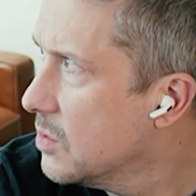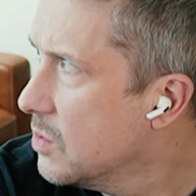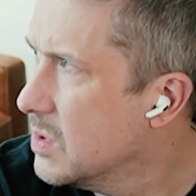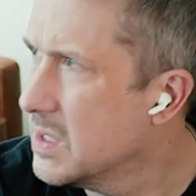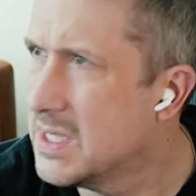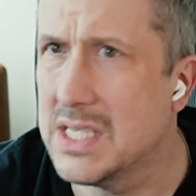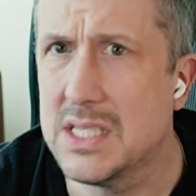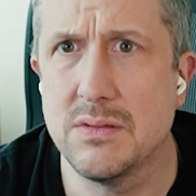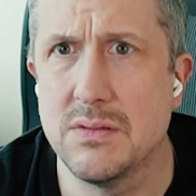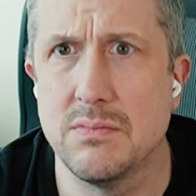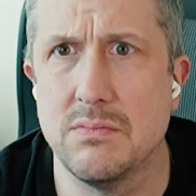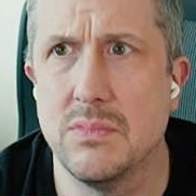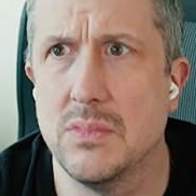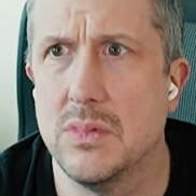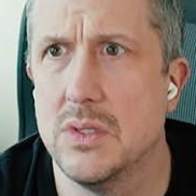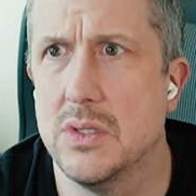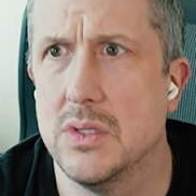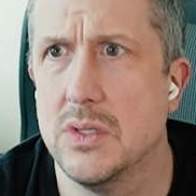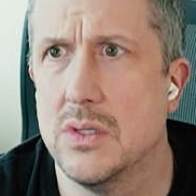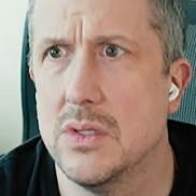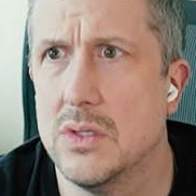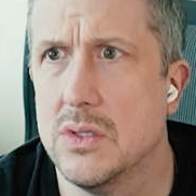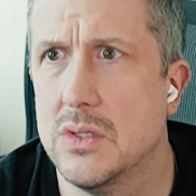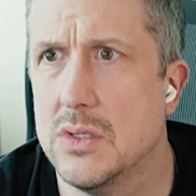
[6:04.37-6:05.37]
Was this
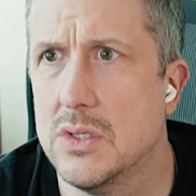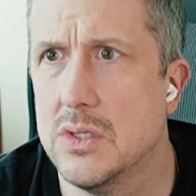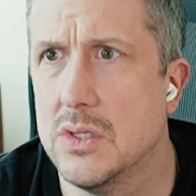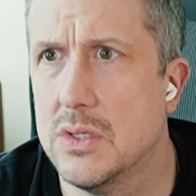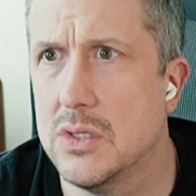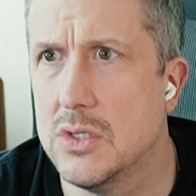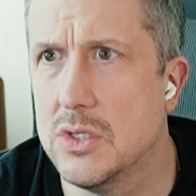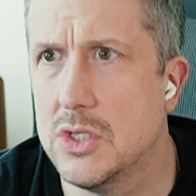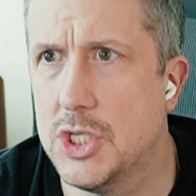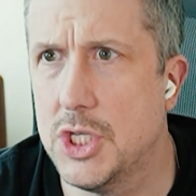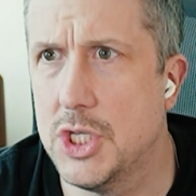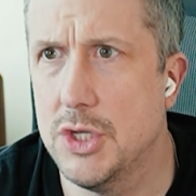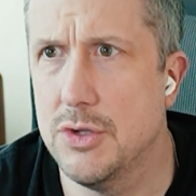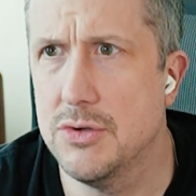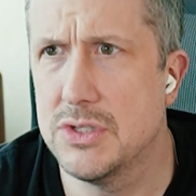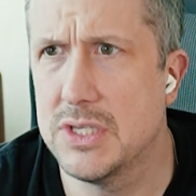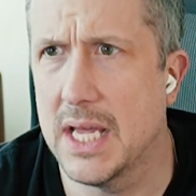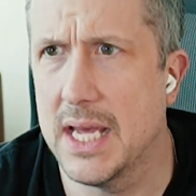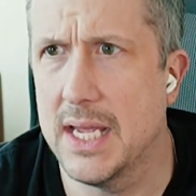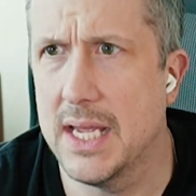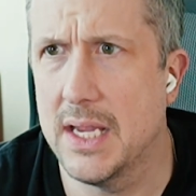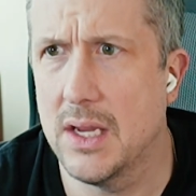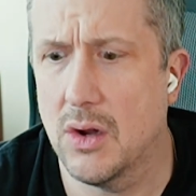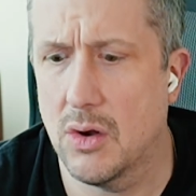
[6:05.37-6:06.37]

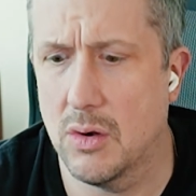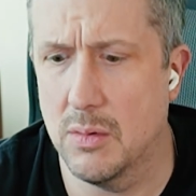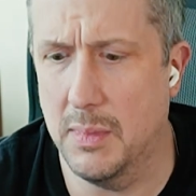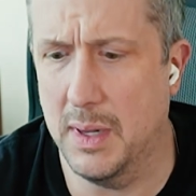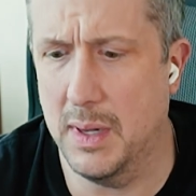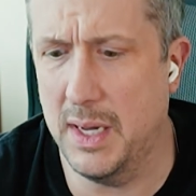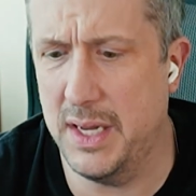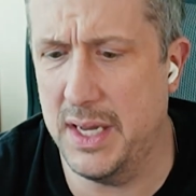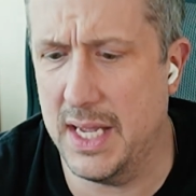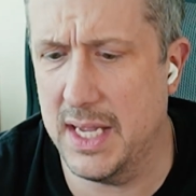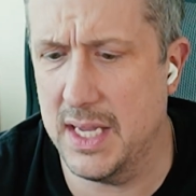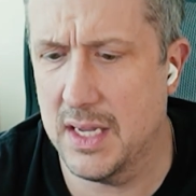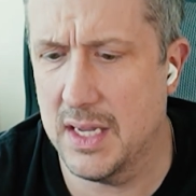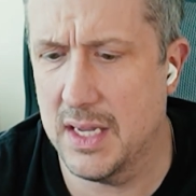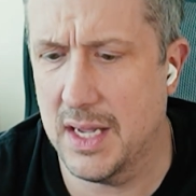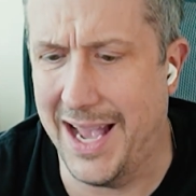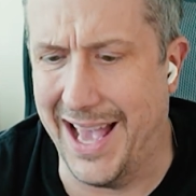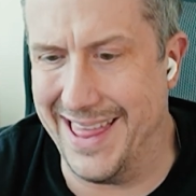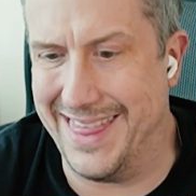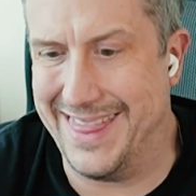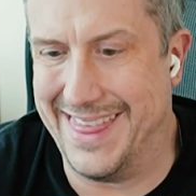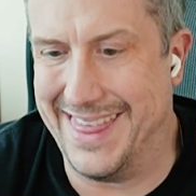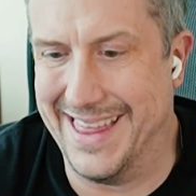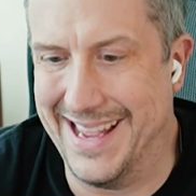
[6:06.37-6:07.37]
Tuesday or Monday?
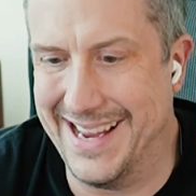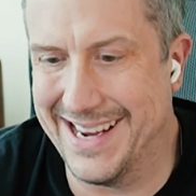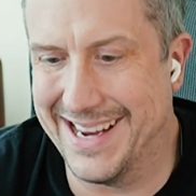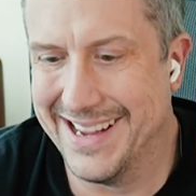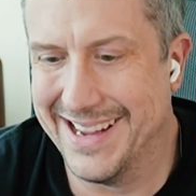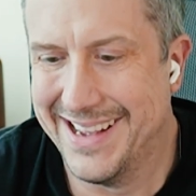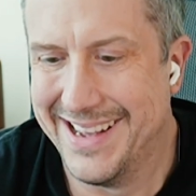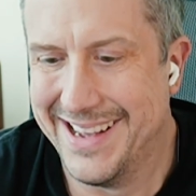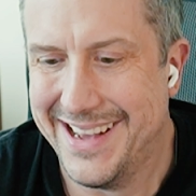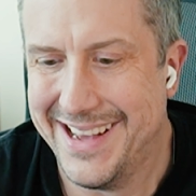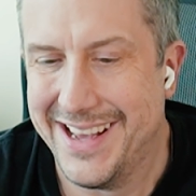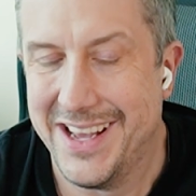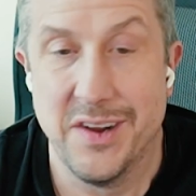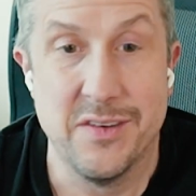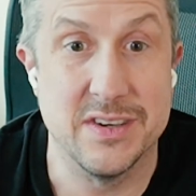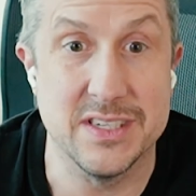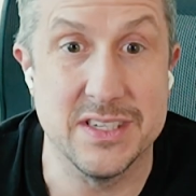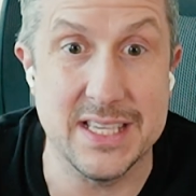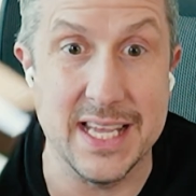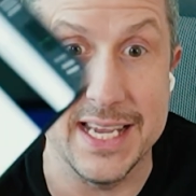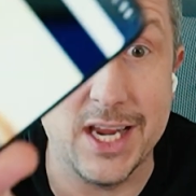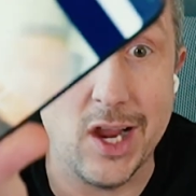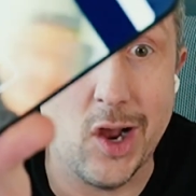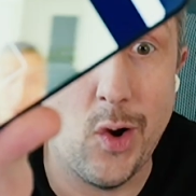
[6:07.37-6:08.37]
I think
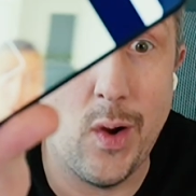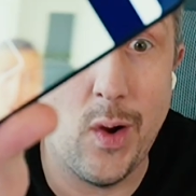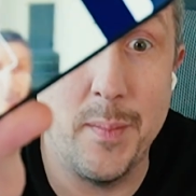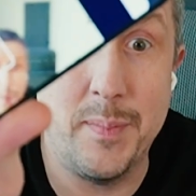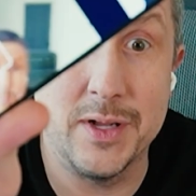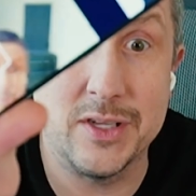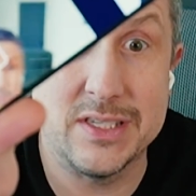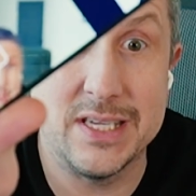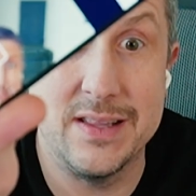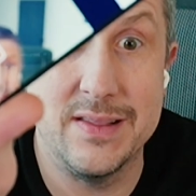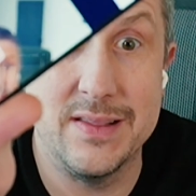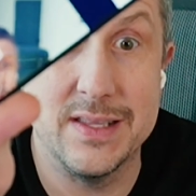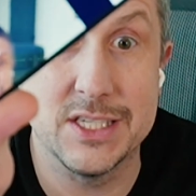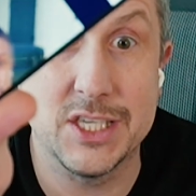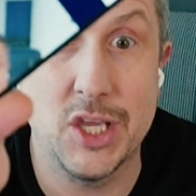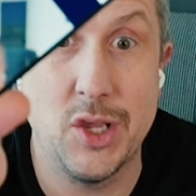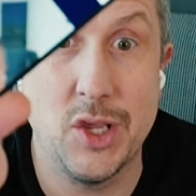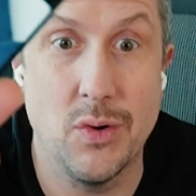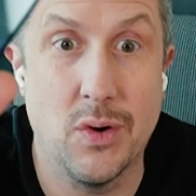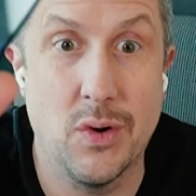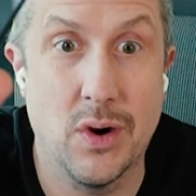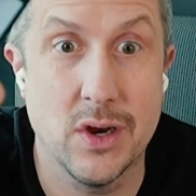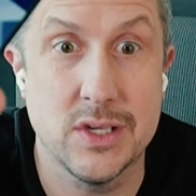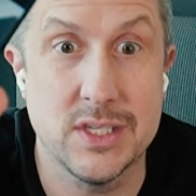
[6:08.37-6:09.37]
was like, oh, I built in this
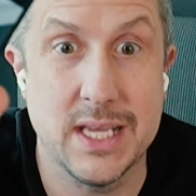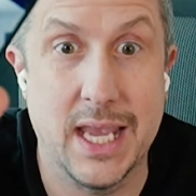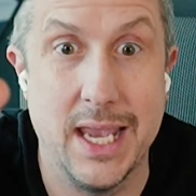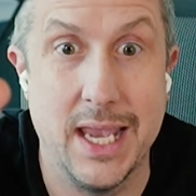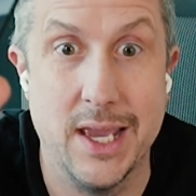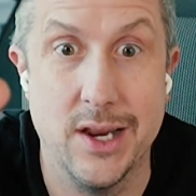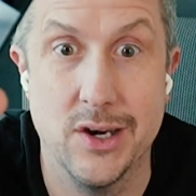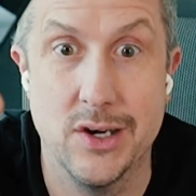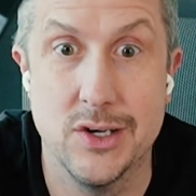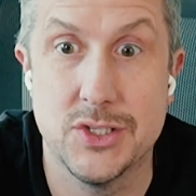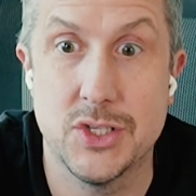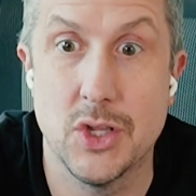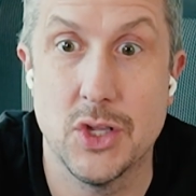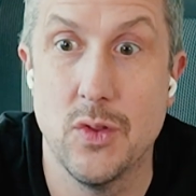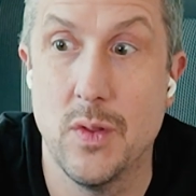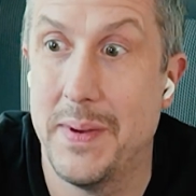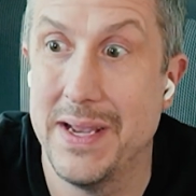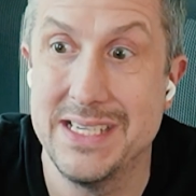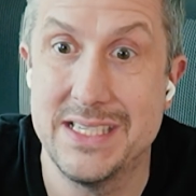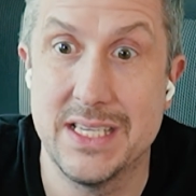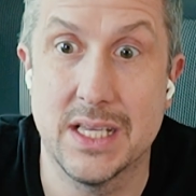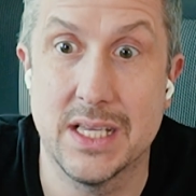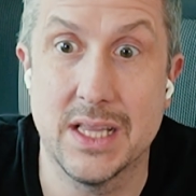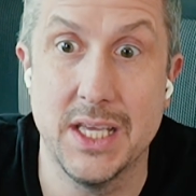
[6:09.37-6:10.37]
QR scanner so that
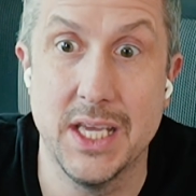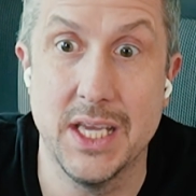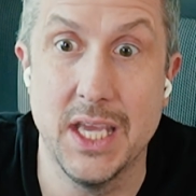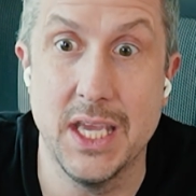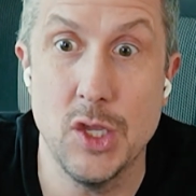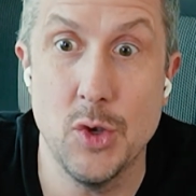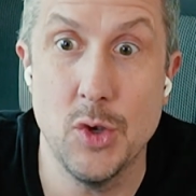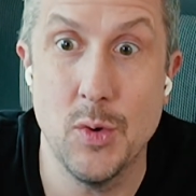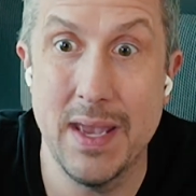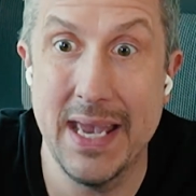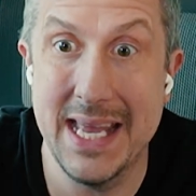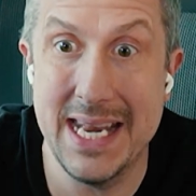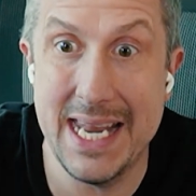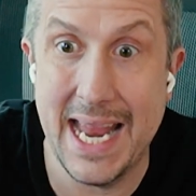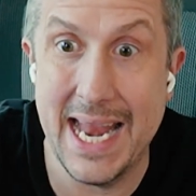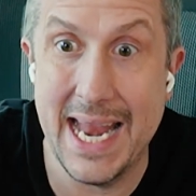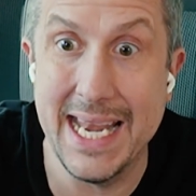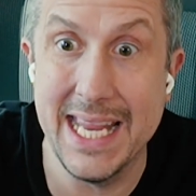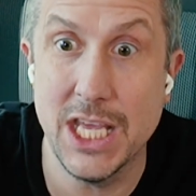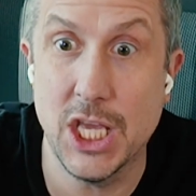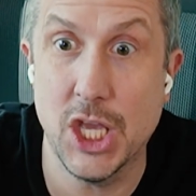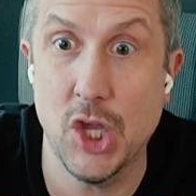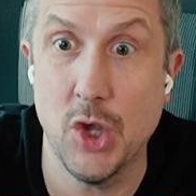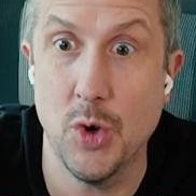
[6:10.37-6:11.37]
basically you hit
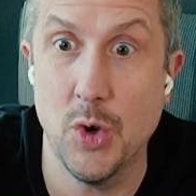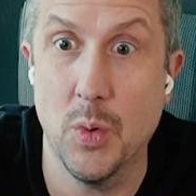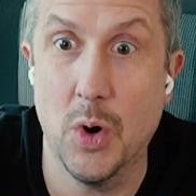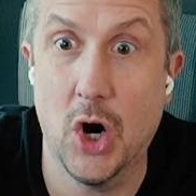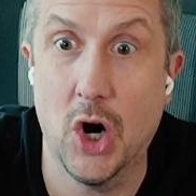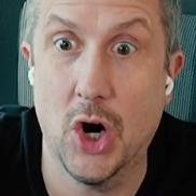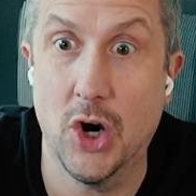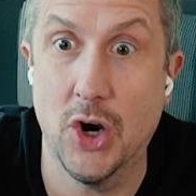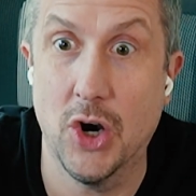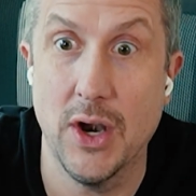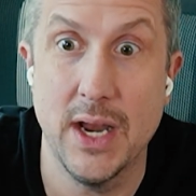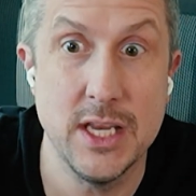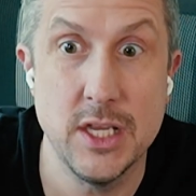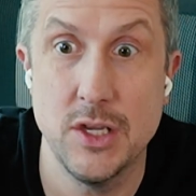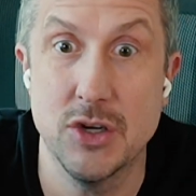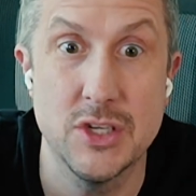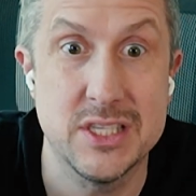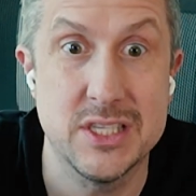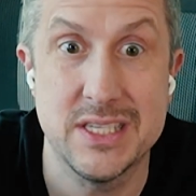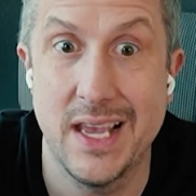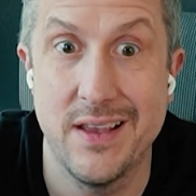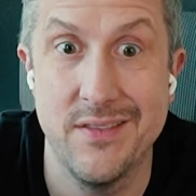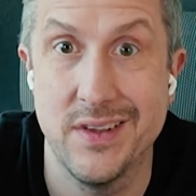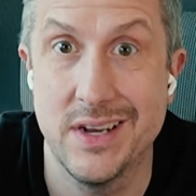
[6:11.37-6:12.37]
any QR and you
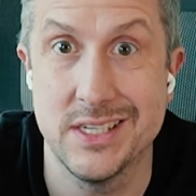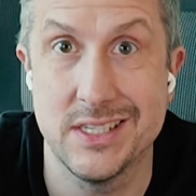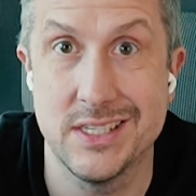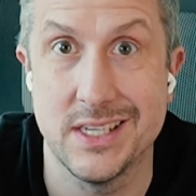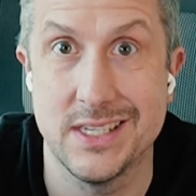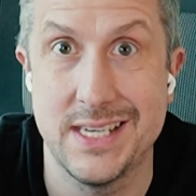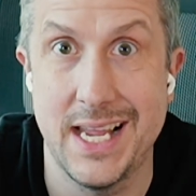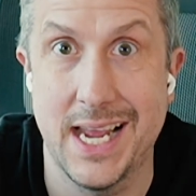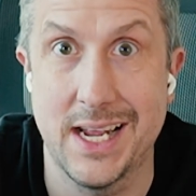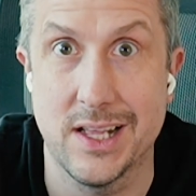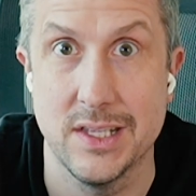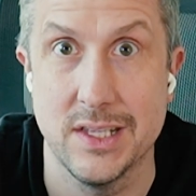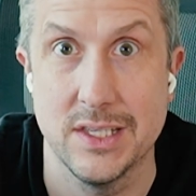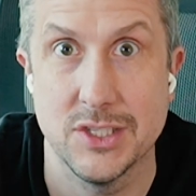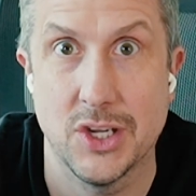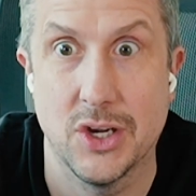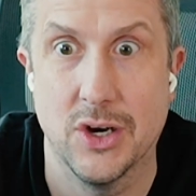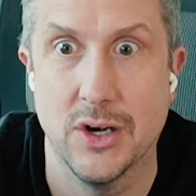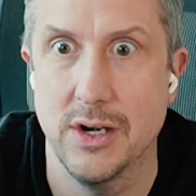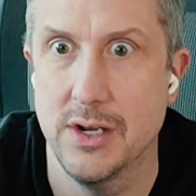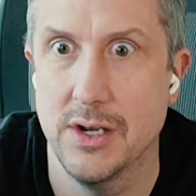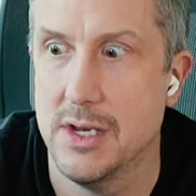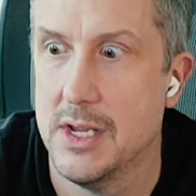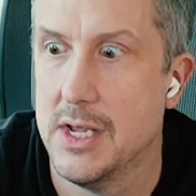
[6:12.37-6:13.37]
just save it as a stackless
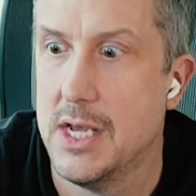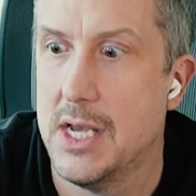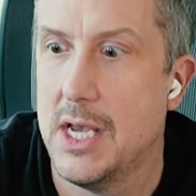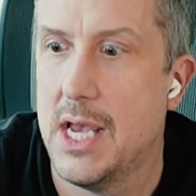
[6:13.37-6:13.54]
card.